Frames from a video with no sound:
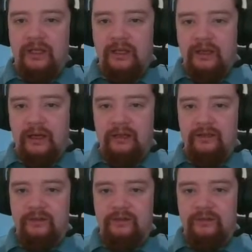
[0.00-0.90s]

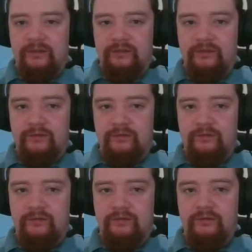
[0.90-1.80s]
And
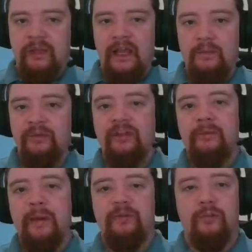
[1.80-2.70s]
yeah, we'll see
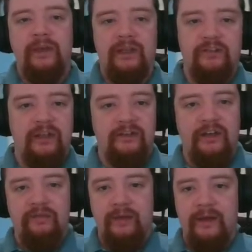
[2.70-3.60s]
perhaps the weakness
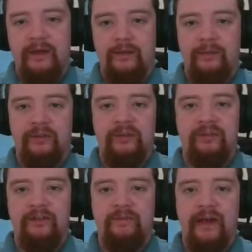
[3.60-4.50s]
actually if we see
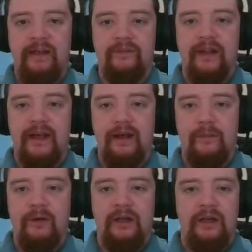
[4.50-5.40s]
d5
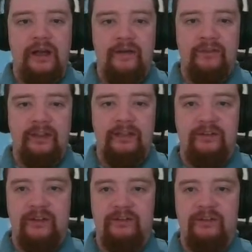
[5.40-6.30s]
now, after e
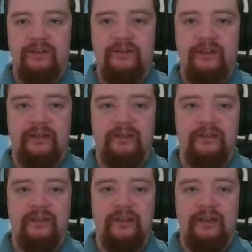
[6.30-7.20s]
takes d6,
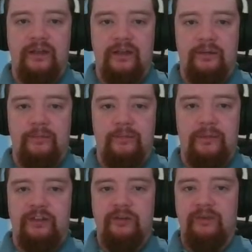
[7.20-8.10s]

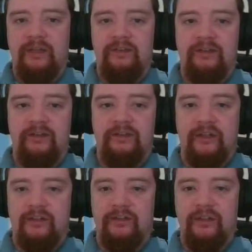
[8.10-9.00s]
bishop takes
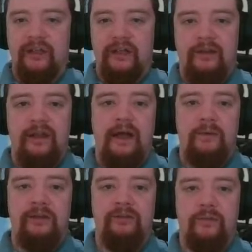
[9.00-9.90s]
d6, now
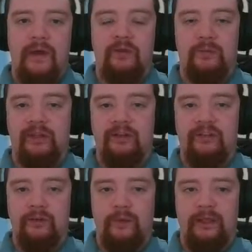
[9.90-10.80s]
this square is
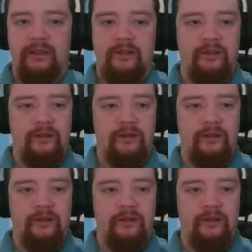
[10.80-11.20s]
potentially weak.